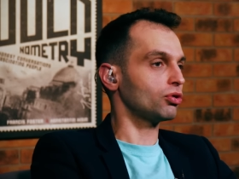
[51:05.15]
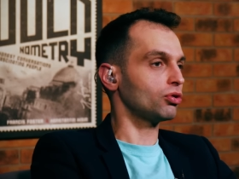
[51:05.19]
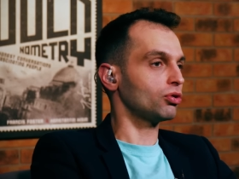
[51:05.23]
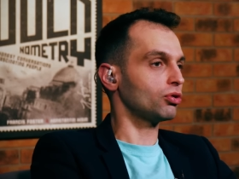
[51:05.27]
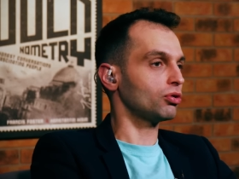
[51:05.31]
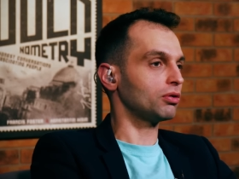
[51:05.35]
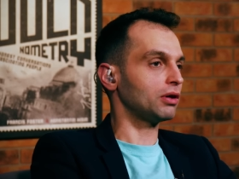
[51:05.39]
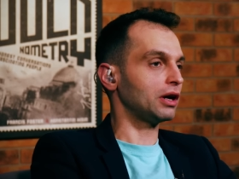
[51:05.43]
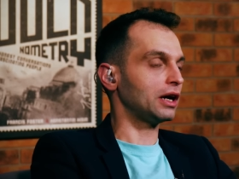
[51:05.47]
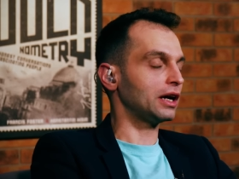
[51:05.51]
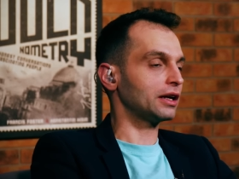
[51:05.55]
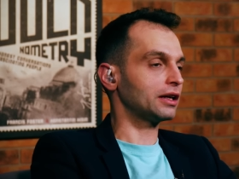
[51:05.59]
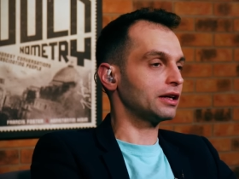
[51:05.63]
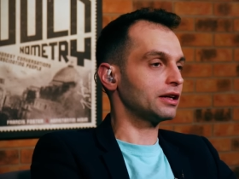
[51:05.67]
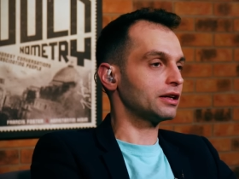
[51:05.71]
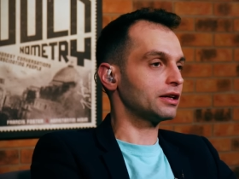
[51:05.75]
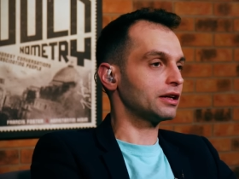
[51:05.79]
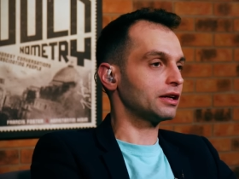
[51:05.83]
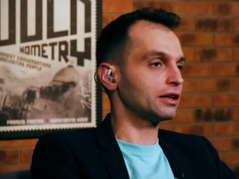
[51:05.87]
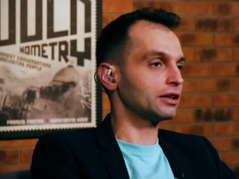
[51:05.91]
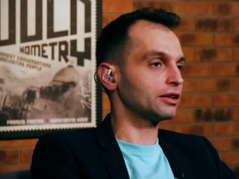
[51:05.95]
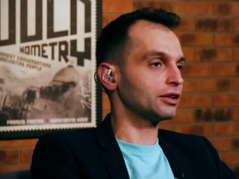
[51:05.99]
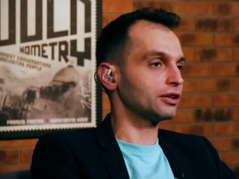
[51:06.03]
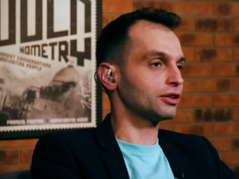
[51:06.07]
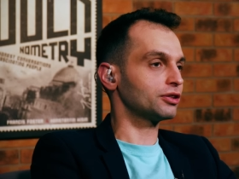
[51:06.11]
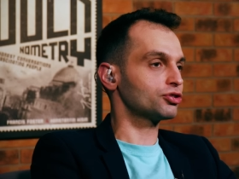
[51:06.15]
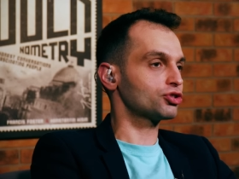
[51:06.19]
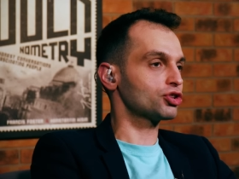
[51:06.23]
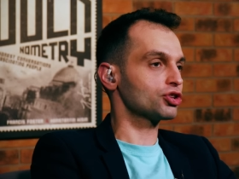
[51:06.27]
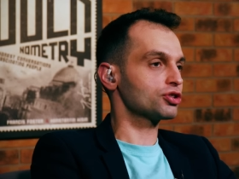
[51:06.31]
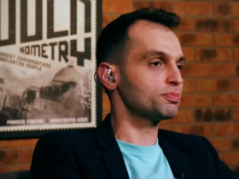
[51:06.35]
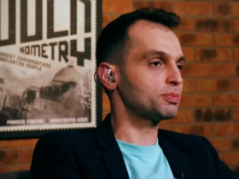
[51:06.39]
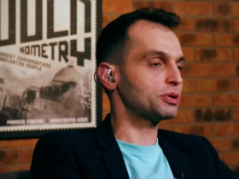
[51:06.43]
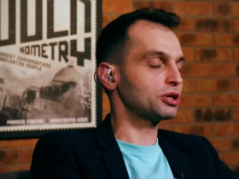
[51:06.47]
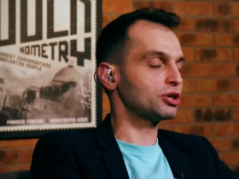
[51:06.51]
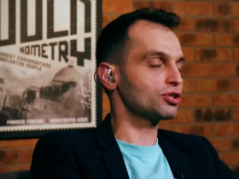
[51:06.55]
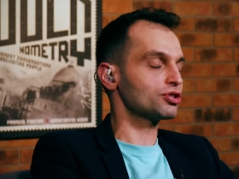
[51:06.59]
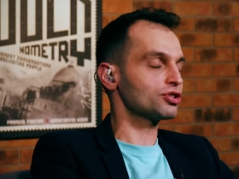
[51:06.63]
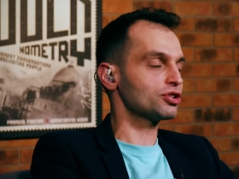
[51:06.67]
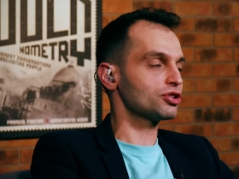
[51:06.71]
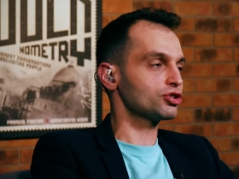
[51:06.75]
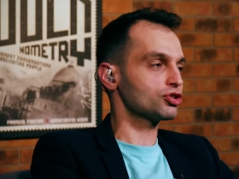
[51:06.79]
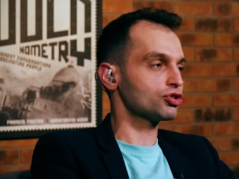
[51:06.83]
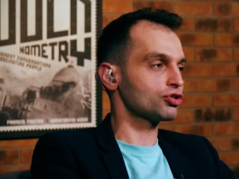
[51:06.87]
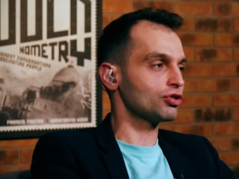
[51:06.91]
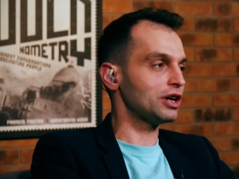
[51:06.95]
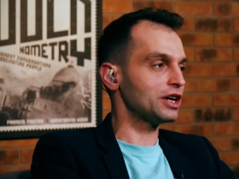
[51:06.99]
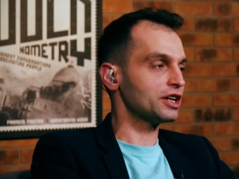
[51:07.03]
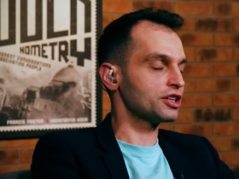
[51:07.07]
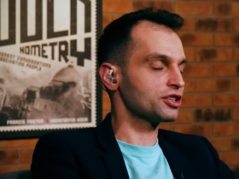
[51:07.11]
Or I, just because
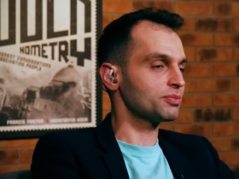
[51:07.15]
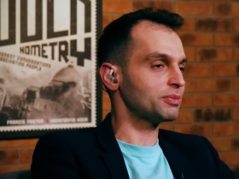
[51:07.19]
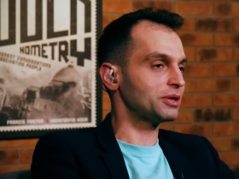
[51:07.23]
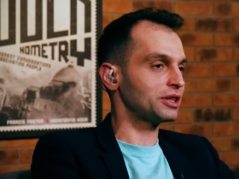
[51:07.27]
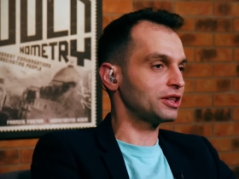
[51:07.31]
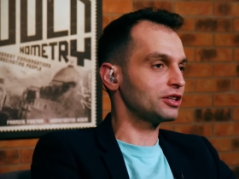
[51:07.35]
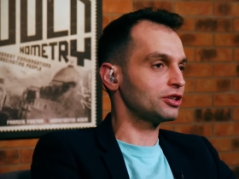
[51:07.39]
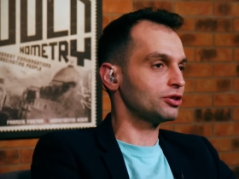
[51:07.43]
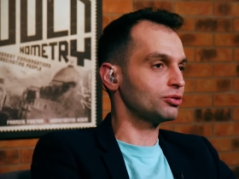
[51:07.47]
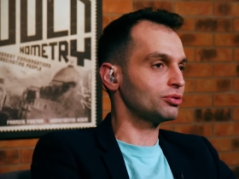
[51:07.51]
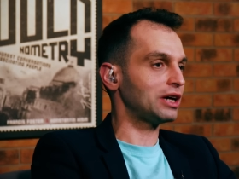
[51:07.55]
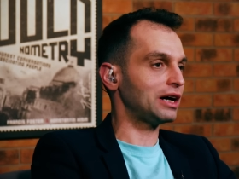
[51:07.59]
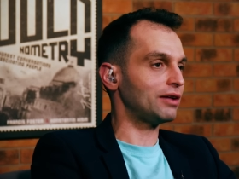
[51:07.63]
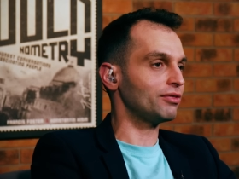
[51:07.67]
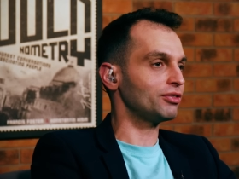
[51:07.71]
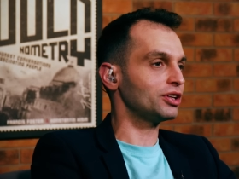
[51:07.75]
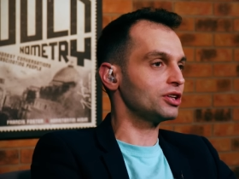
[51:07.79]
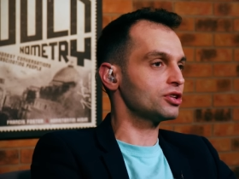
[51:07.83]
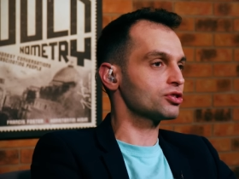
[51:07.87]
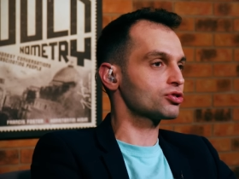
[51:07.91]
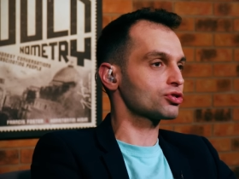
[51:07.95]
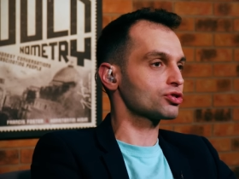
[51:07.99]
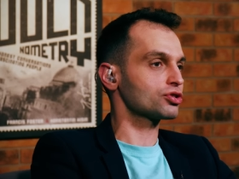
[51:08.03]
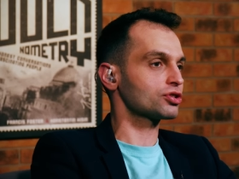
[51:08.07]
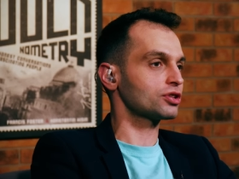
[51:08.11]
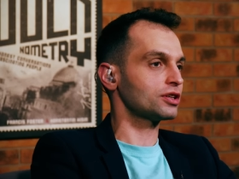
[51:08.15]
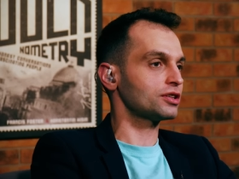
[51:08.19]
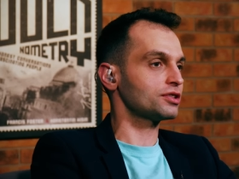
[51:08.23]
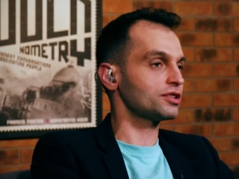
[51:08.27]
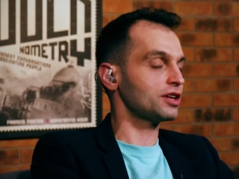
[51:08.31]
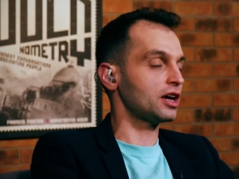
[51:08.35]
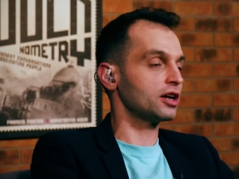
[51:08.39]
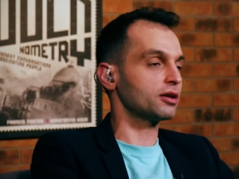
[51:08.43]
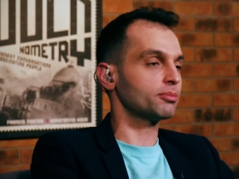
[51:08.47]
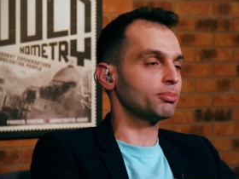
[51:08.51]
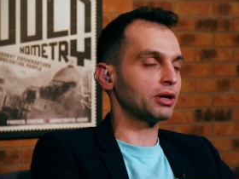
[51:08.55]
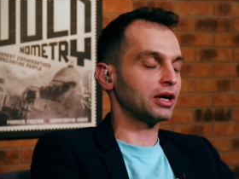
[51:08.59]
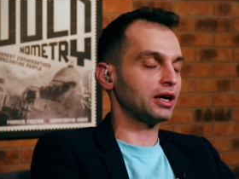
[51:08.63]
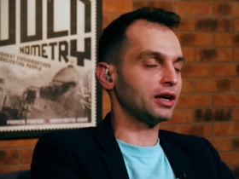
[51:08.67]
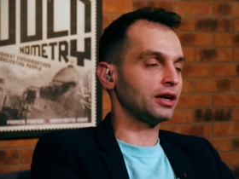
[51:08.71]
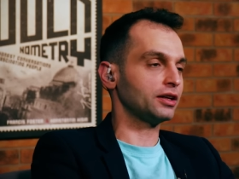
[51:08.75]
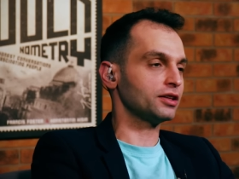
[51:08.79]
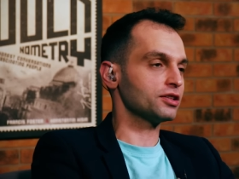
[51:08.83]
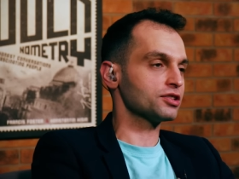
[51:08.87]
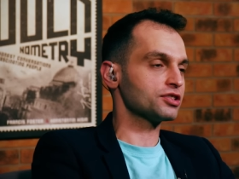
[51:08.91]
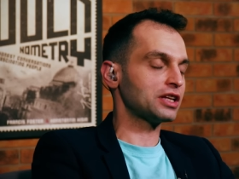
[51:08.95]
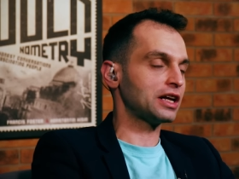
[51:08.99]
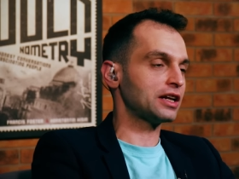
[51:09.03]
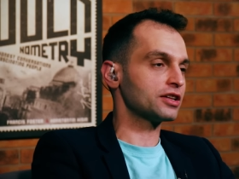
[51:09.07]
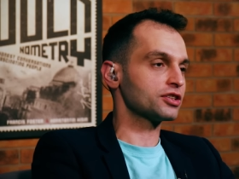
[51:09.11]
it strikes me that you'd have an interesting take, but I
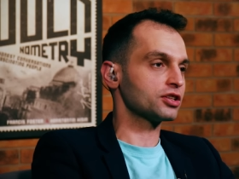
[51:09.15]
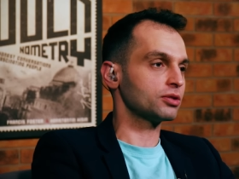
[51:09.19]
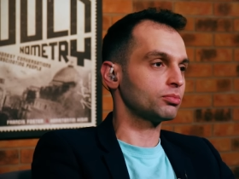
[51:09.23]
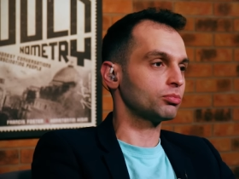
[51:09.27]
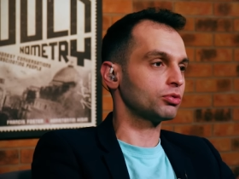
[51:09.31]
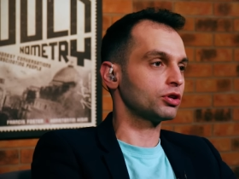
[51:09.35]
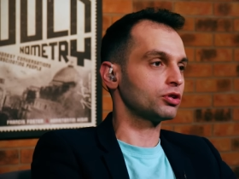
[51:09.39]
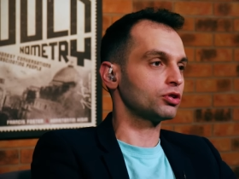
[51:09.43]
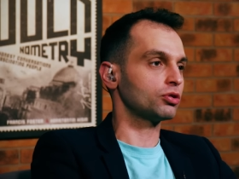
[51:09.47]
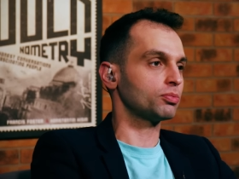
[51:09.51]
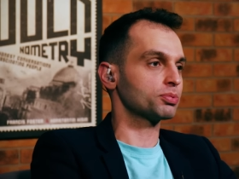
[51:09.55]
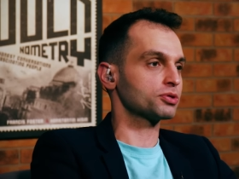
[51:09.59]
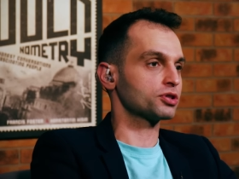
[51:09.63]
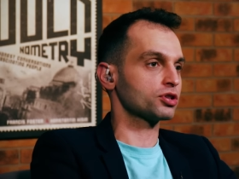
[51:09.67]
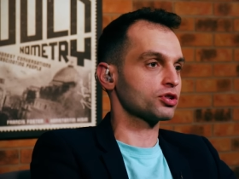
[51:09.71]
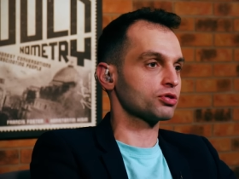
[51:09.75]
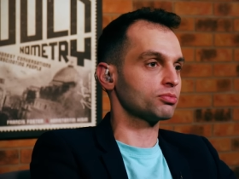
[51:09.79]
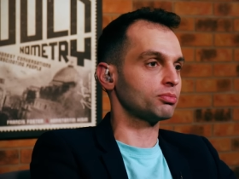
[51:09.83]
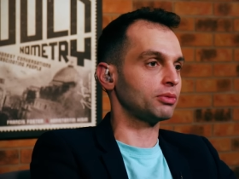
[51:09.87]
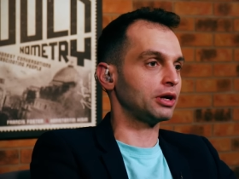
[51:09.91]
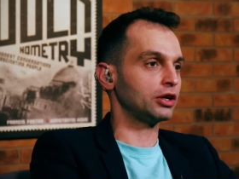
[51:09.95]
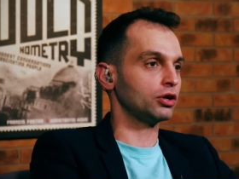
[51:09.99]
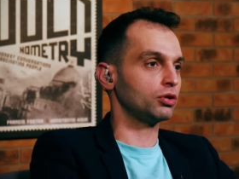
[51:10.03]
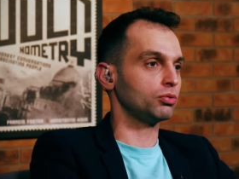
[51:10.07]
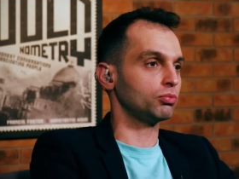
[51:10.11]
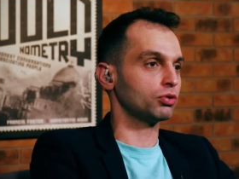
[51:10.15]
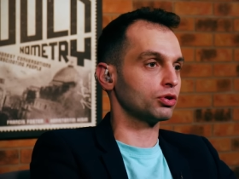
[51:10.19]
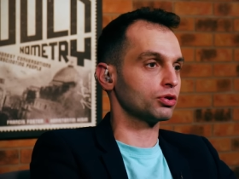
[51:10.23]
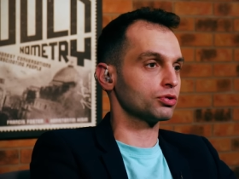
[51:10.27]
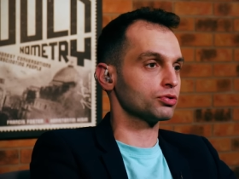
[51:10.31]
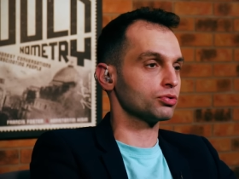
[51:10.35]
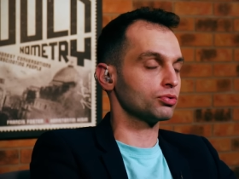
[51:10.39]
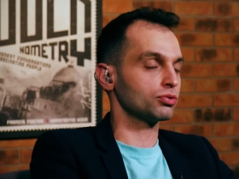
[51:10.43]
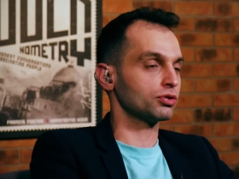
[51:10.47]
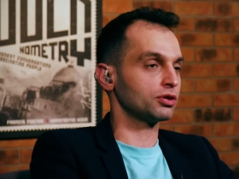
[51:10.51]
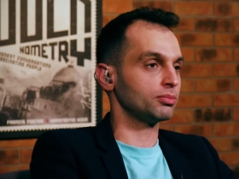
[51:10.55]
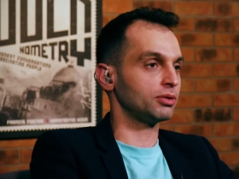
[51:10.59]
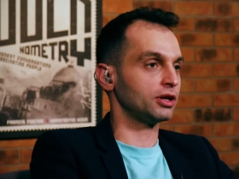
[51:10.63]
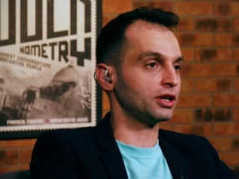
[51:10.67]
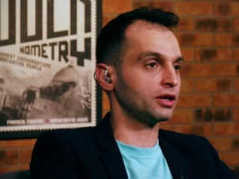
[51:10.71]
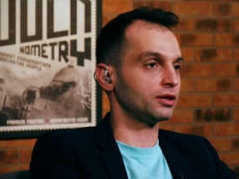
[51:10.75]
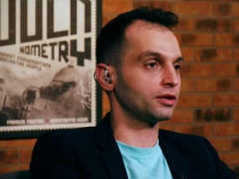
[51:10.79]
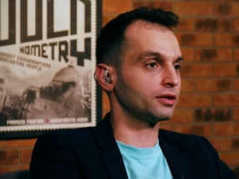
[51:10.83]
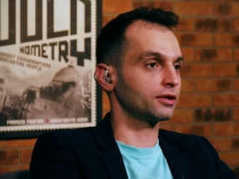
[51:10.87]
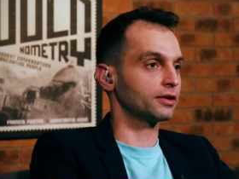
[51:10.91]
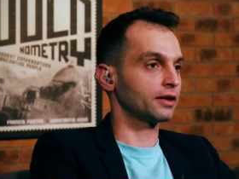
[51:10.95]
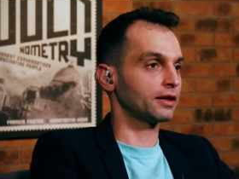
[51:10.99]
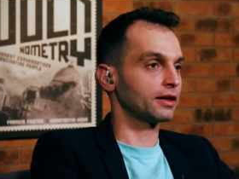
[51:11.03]
understand someone in your position might not want to talk about it.